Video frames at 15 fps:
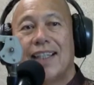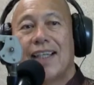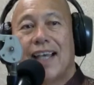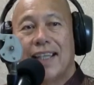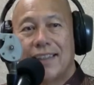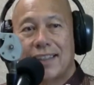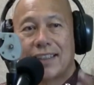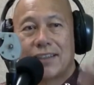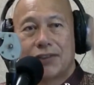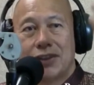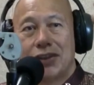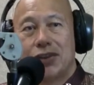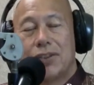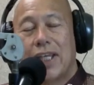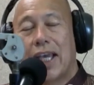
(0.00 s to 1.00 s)
and
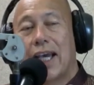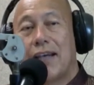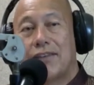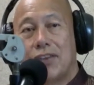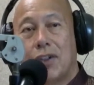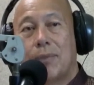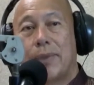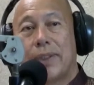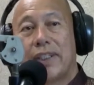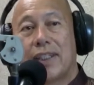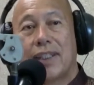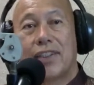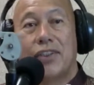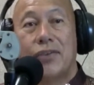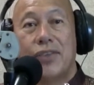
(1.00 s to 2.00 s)
therefore you have your
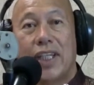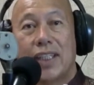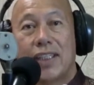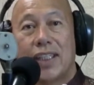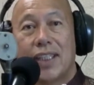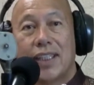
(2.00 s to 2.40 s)
particular unit.